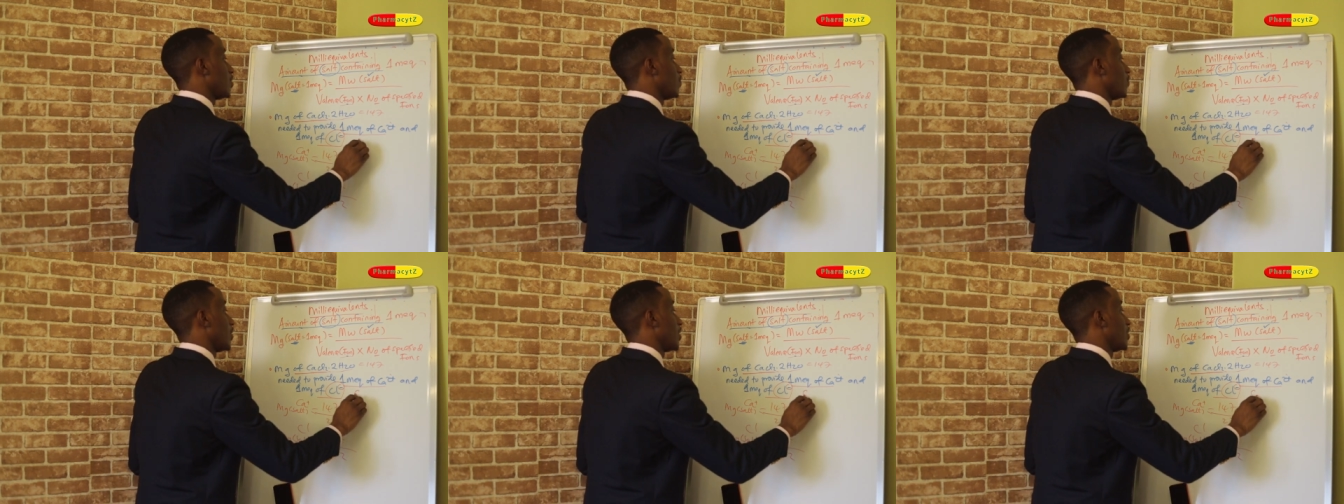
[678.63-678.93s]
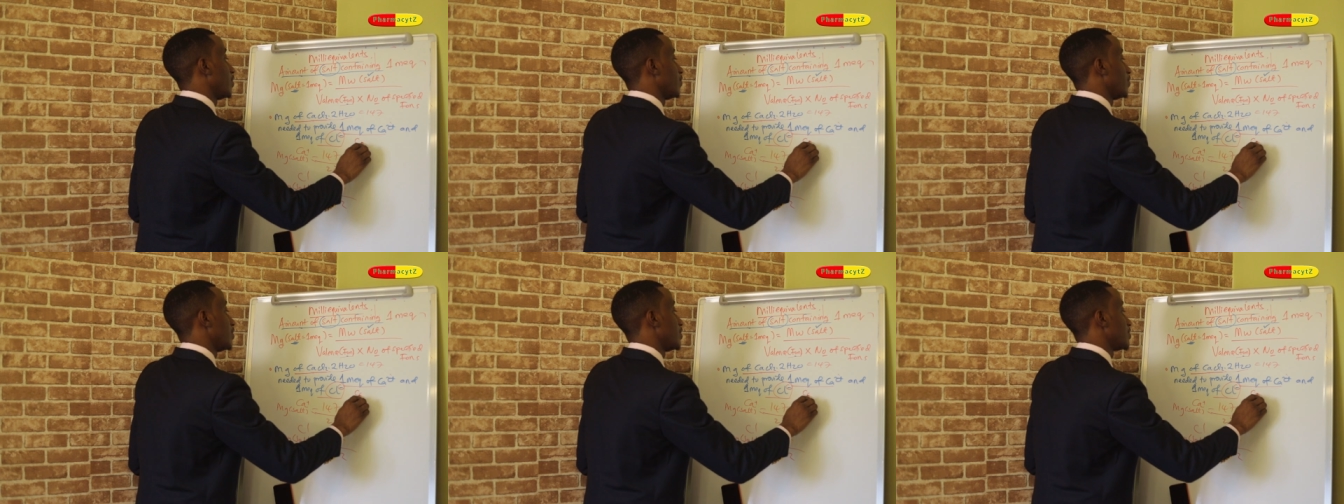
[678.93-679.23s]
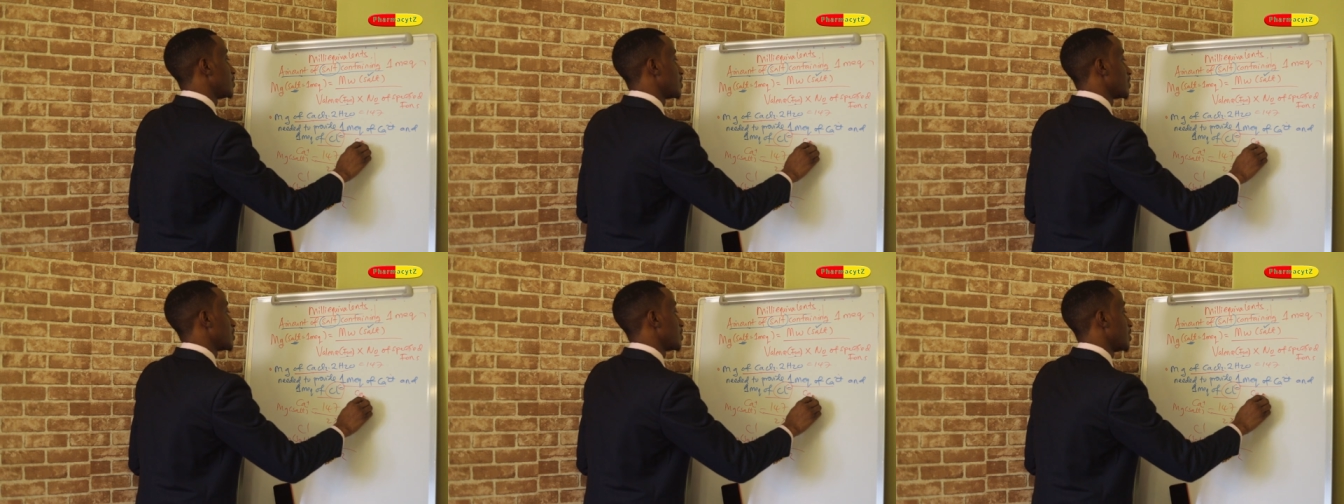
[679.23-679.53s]
When you
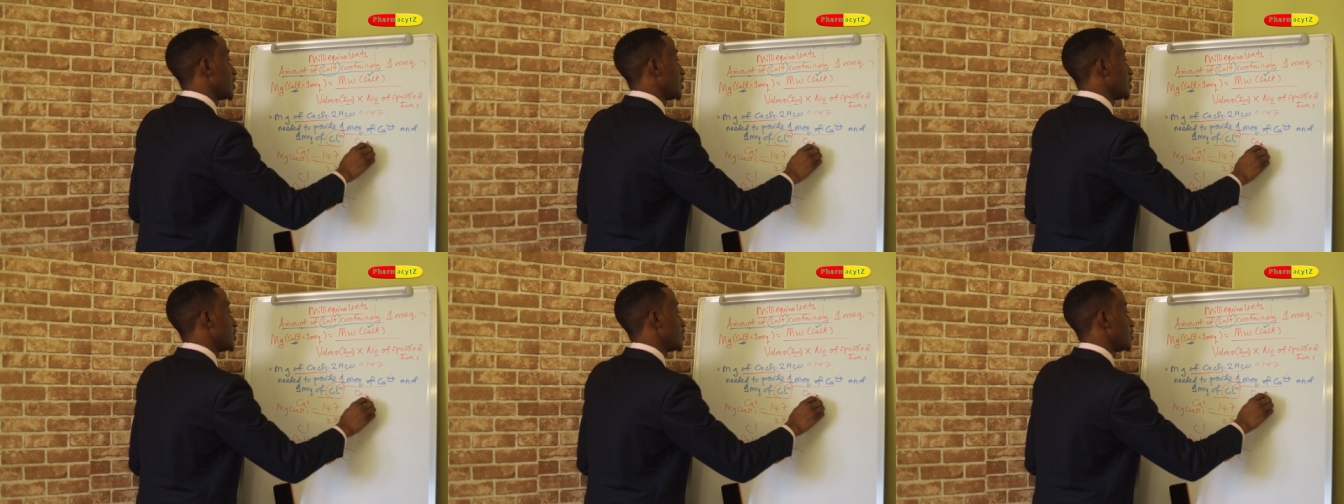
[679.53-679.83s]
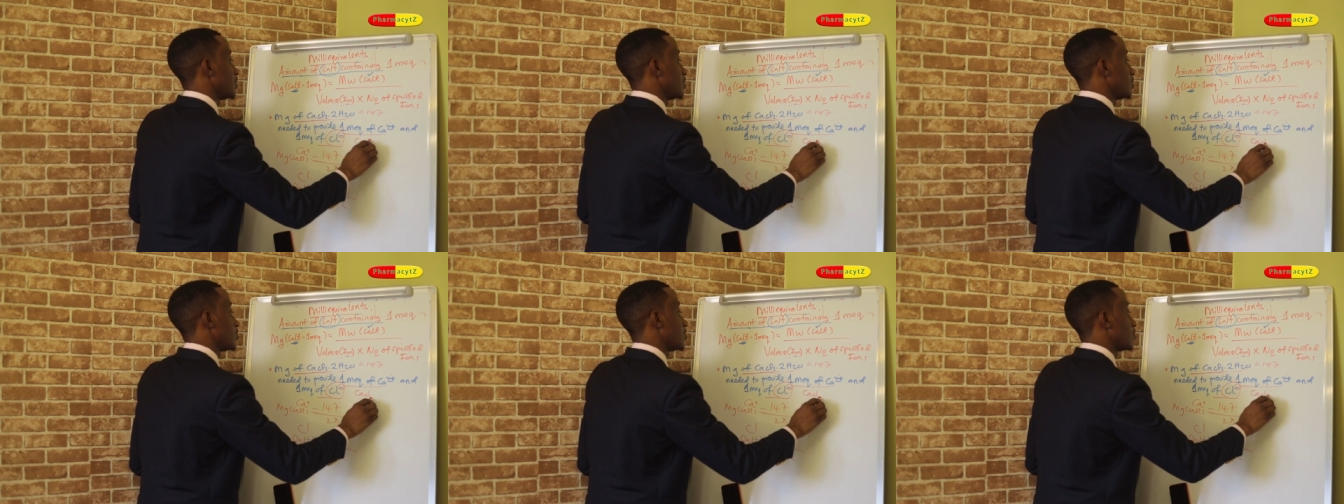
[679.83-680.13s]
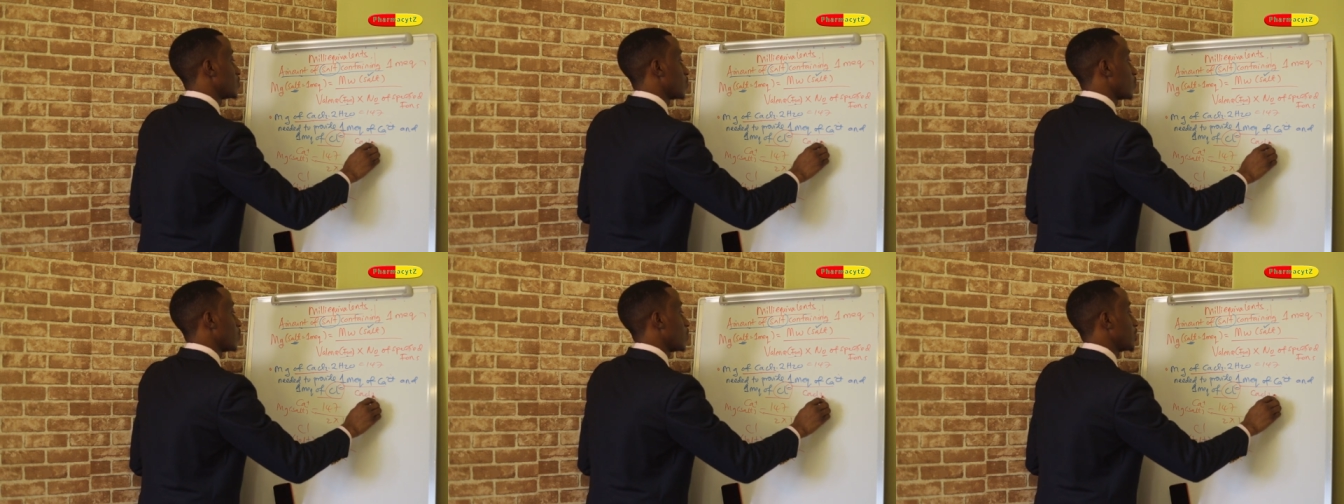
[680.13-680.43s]
dissociate
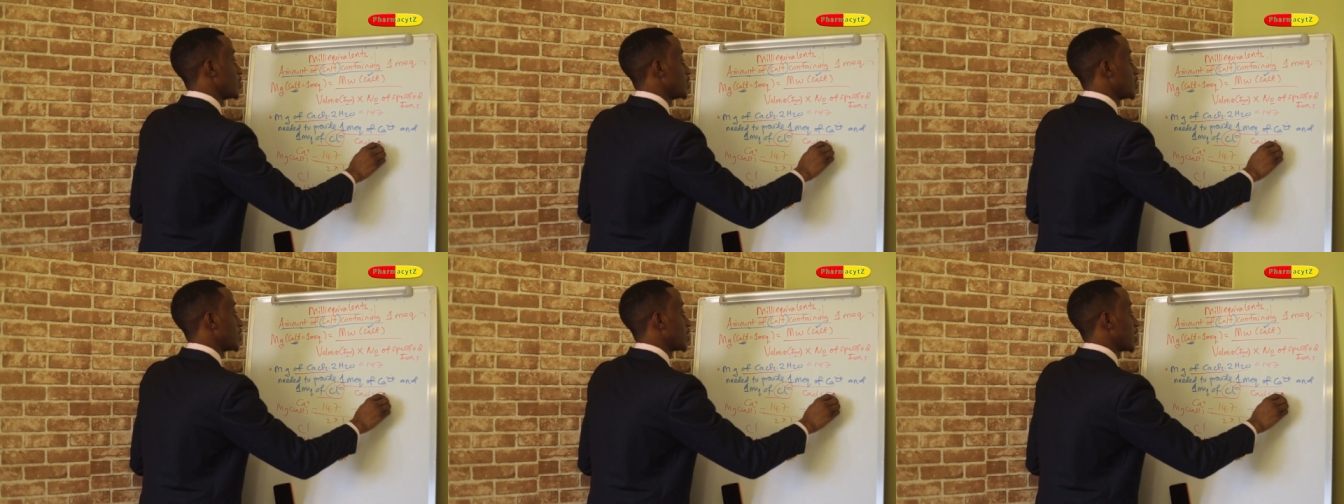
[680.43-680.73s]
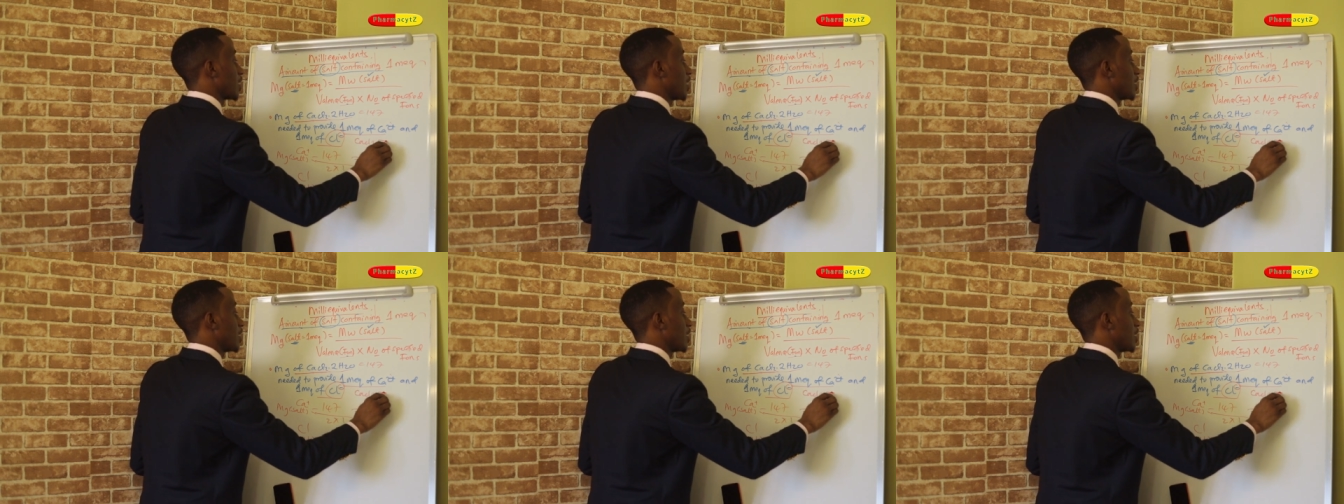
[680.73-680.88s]
this equation,